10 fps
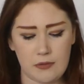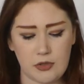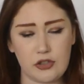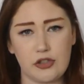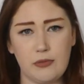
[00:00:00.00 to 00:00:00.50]
I'm
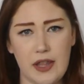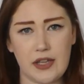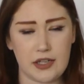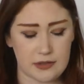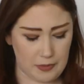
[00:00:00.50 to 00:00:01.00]
not sure where they're
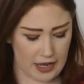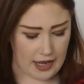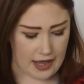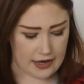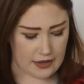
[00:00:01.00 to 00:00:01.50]
going to
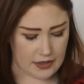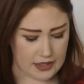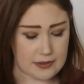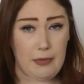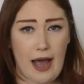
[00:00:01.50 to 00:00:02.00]
be in
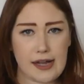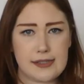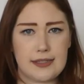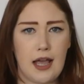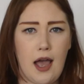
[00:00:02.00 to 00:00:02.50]
these
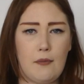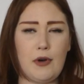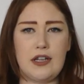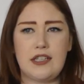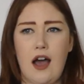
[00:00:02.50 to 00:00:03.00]
bags,
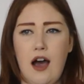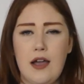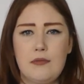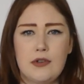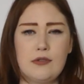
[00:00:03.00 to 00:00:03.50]
but
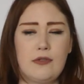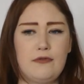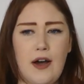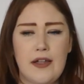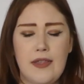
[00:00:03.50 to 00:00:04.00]
I will
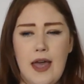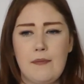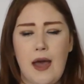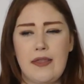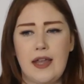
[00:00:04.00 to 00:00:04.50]
find
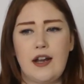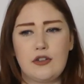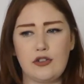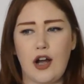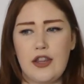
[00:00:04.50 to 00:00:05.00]
them and then I'll
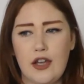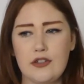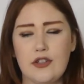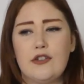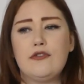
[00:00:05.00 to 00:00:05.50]
try
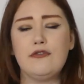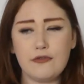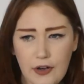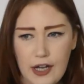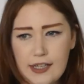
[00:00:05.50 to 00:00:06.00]
those on
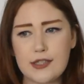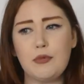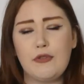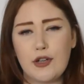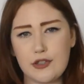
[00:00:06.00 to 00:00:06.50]
first
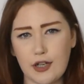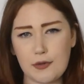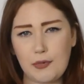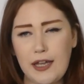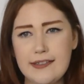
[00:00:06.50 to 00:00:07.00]
before I try the
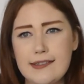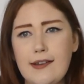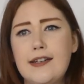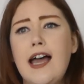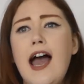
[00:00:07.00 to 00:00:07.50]
blazers
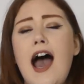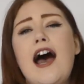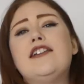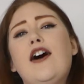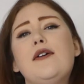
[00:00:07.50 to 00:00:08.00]
on
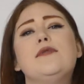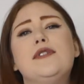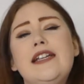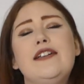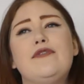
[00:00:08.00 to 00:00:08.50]
and I will
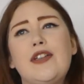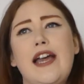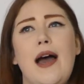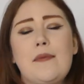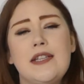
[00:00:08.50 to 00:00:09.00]
leave the
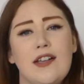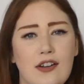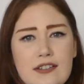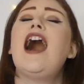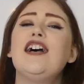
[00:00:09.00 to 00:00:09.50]
camis
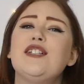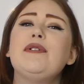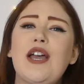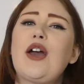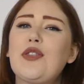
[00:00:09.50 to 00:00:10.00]
on as
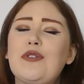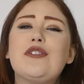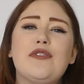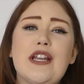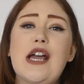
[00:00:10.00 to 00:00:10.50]
we go through
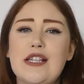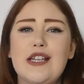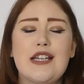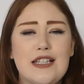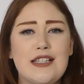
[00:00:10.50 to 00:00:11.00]
the video so
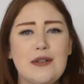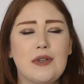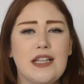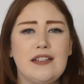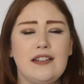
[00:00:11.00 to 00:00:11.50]
you can see
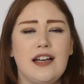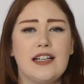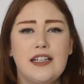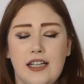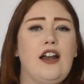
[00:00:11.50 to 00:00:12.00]
what they look
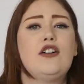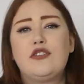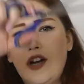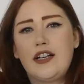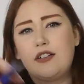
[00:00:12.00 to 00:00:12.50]
like and I'll
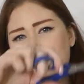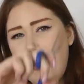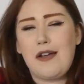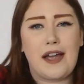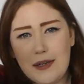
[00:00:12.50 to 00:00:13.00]
try not to
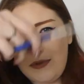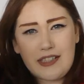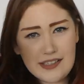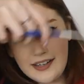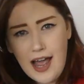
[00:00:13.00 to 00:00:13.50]
poke
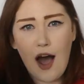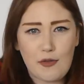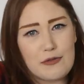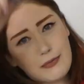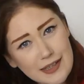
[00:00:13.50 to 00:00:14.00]
anybody's eye out
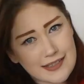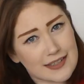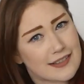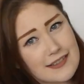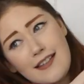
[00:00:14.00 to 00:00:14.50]
with my
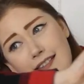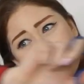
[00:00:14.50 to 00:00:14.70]
scissors at